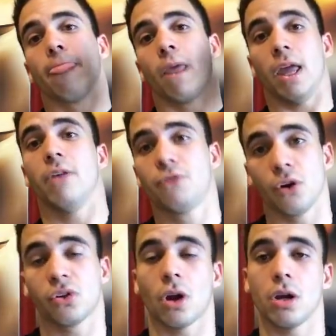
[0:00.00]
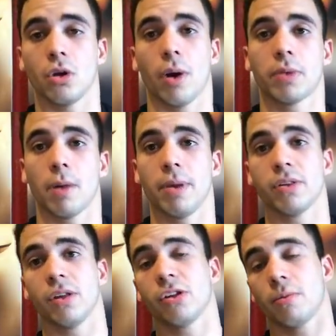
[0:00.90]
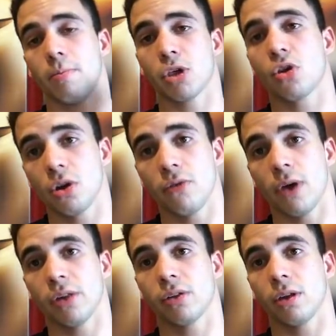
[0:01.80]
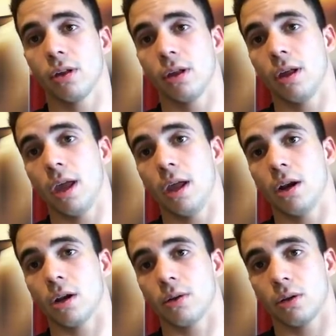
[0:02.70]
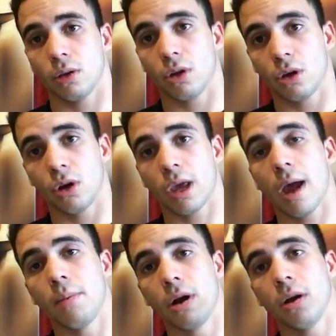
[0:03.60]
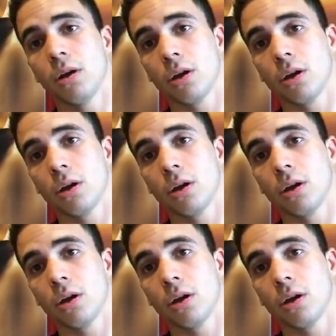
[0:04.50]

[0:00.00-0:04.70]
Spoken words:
if you're starting a reptile business, make sure you invest in good camera,